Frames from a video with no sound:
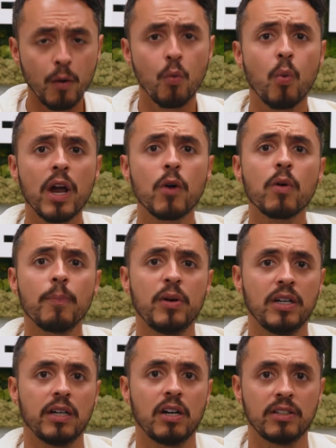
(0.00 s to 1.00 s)
where we're
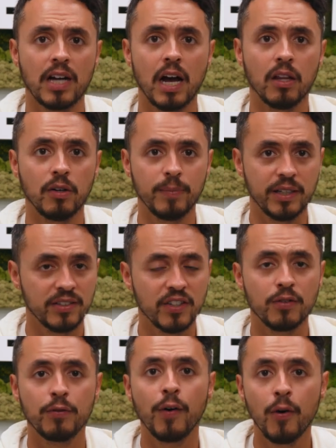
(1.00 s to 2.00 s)
putting our dollar because
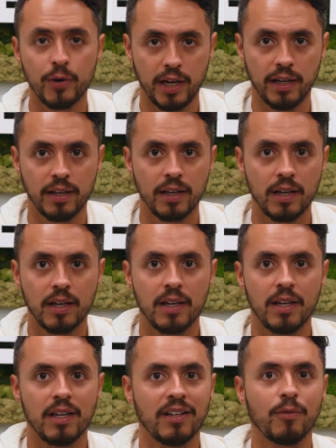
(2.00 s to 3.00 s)
it's voting.
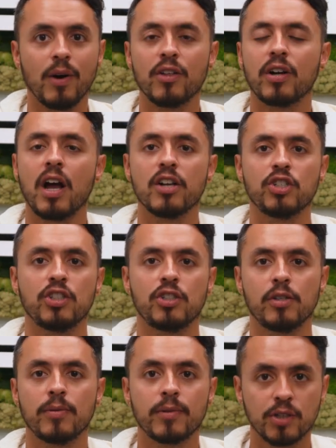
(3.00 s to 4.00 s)
Whether
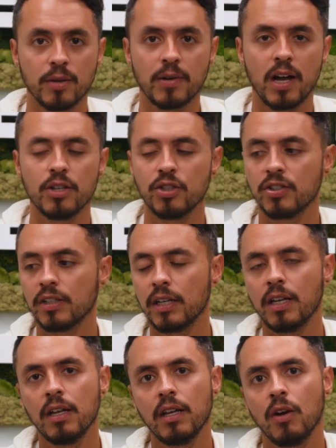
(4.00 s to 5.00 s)
consciously or
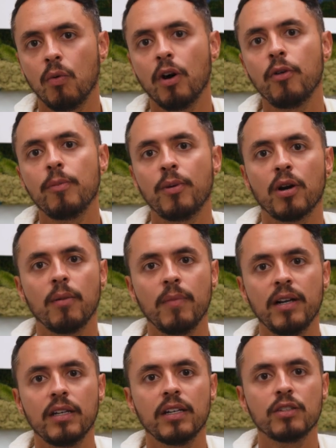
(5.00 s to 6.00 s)
subconsciously, where we put our
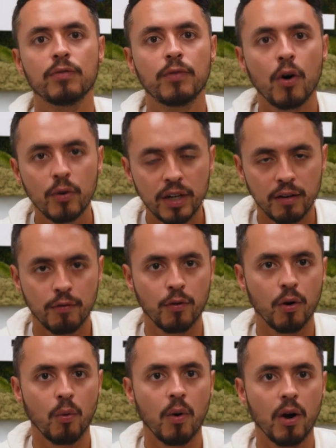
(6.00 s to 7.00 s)
money is voting
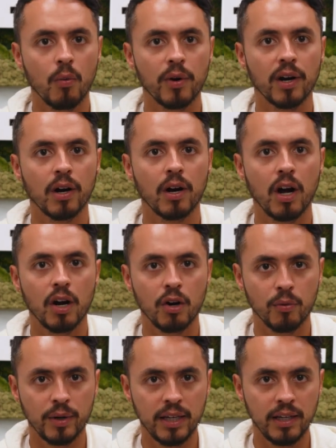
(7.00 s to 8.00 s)
for what we're
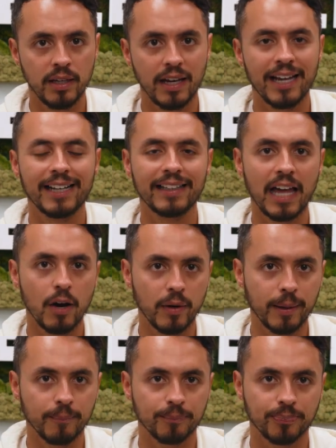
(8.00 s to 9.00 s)
agreeing and
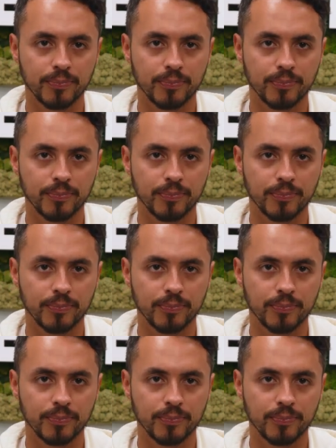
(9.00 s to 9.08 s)
allowing.